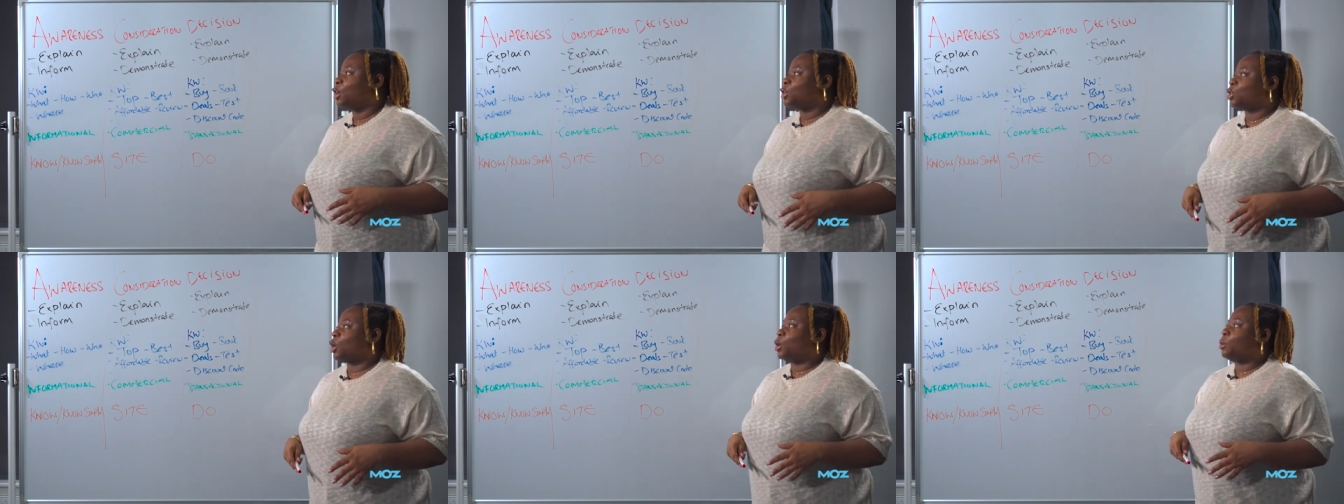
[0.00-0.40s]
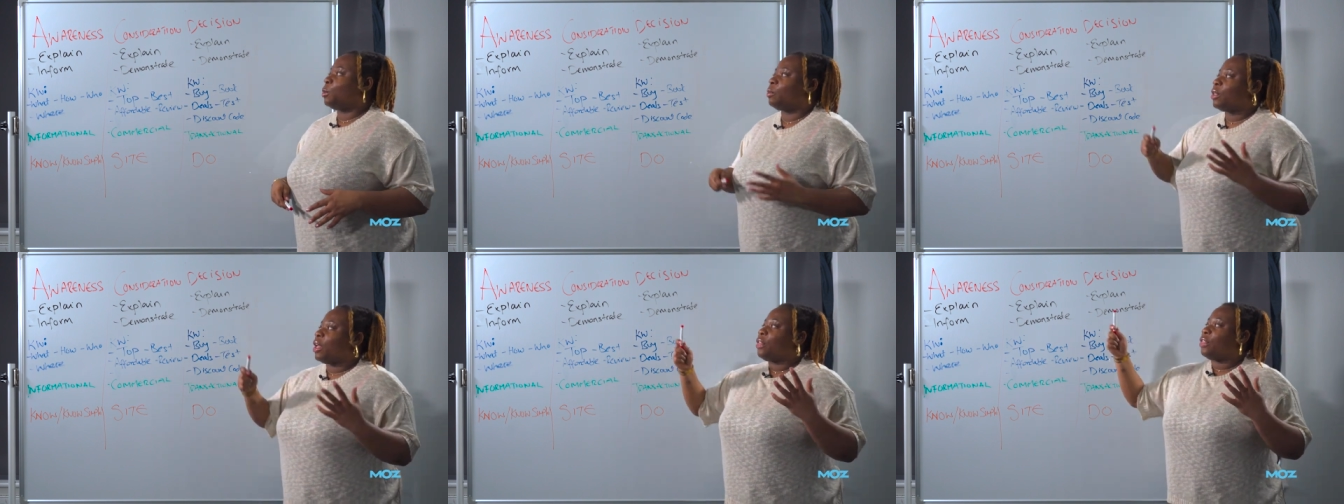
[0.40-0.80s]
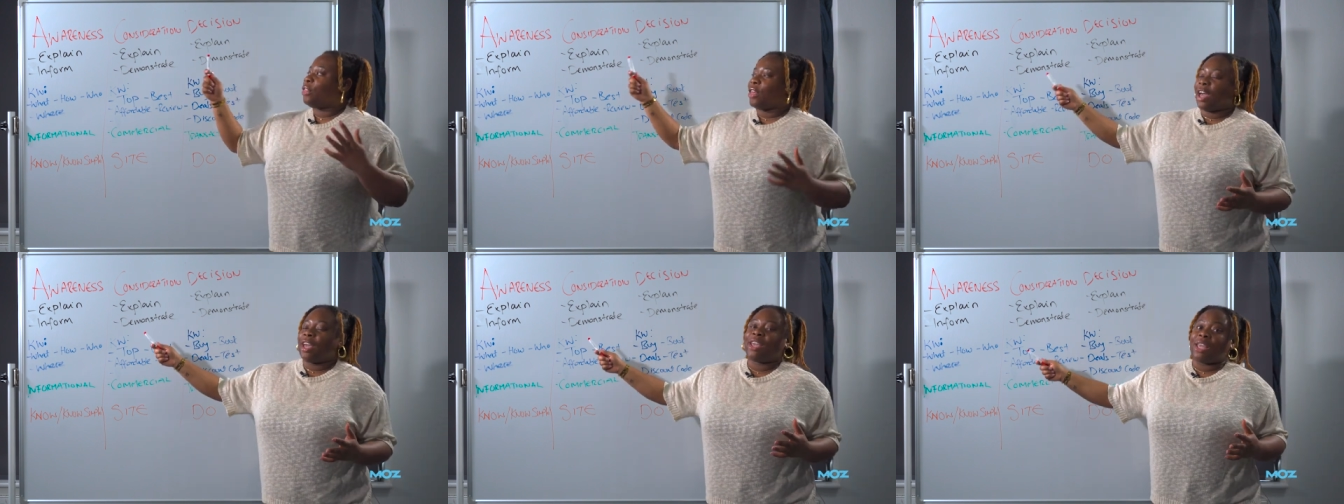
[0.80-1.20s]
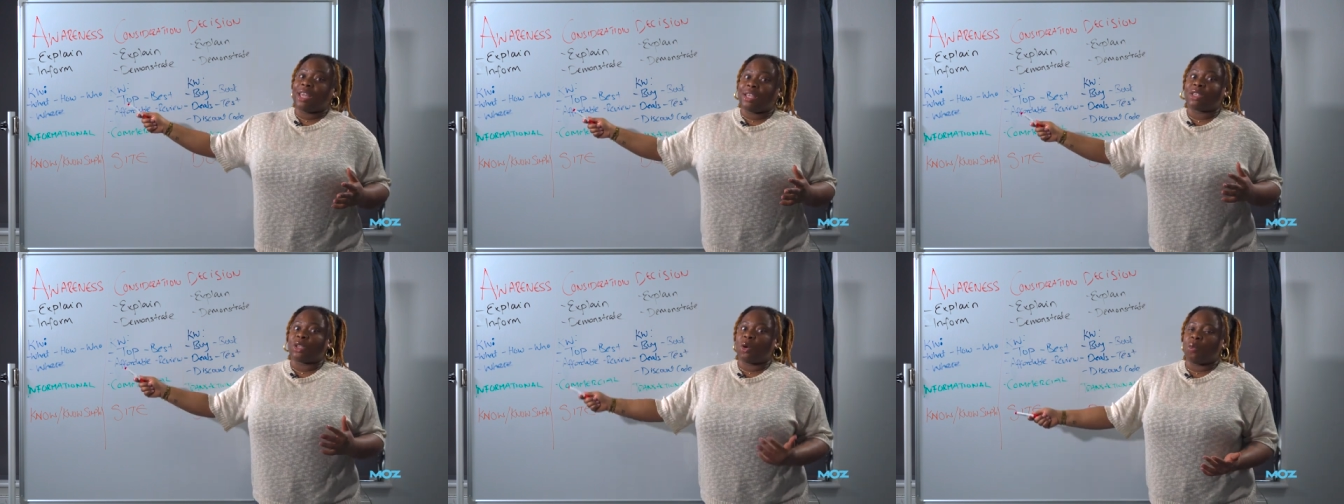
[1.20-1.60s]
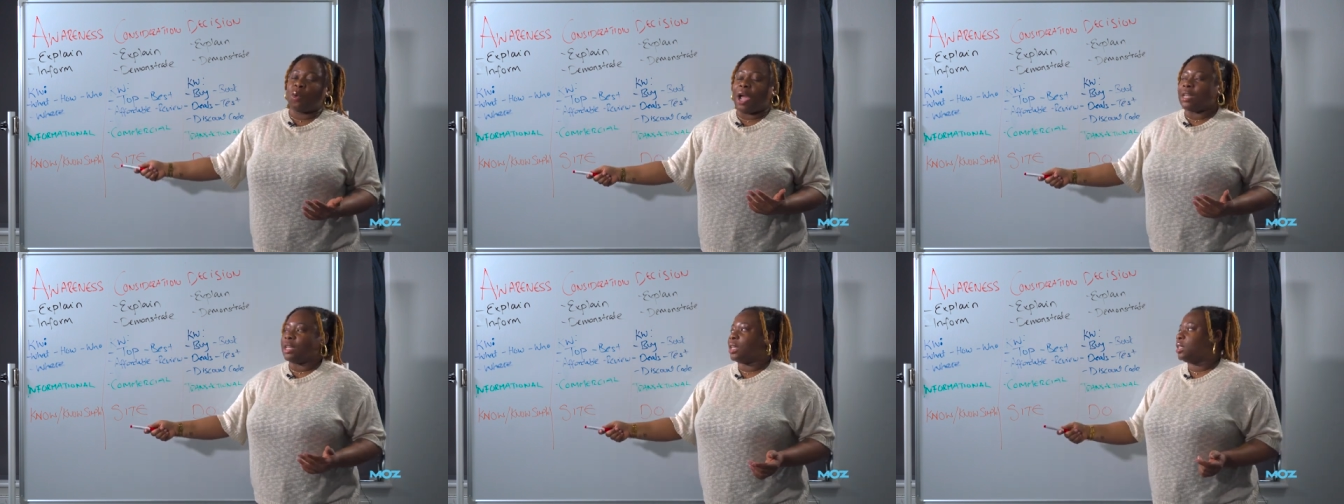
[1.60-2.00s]
So that is
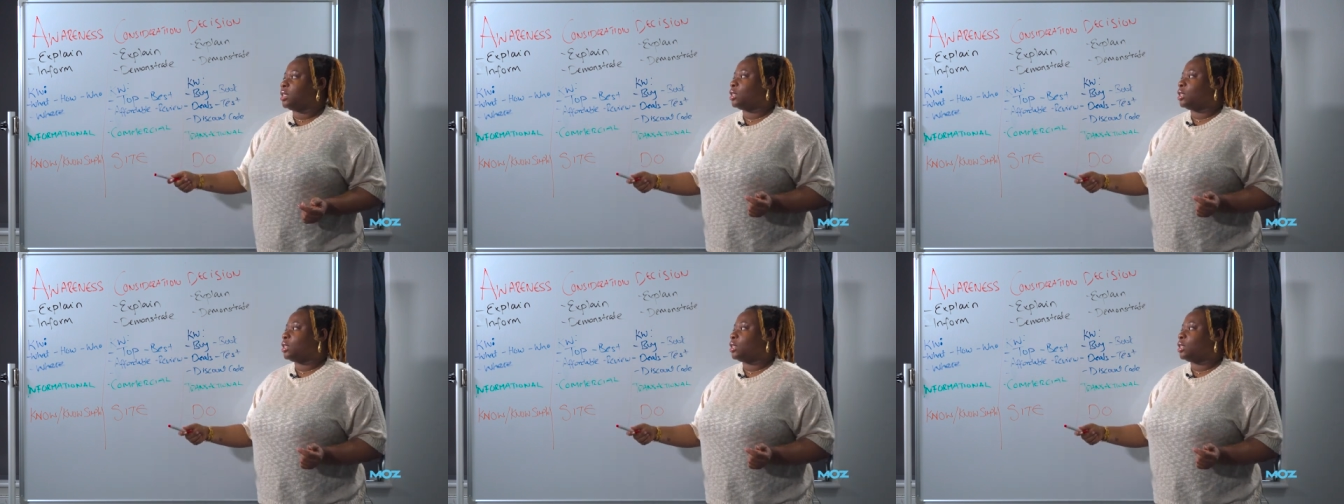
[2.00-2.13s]
awareness.